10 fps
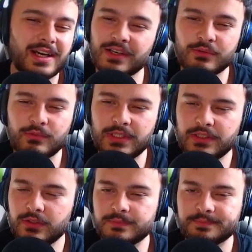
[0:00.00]
I don't really
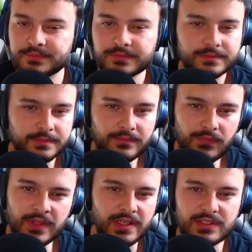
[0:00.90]
know.
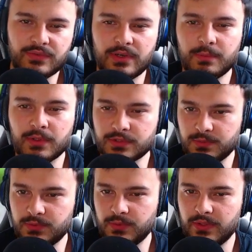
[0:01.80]
It's very
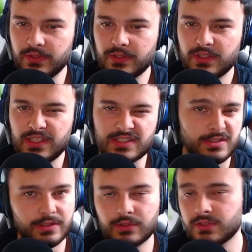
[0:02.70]
possible that it's
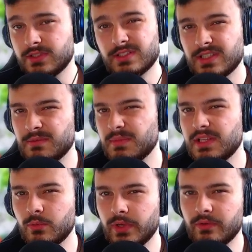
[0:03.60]
going to cost the same
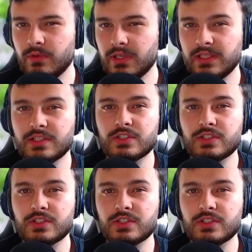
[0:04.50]
either way, really.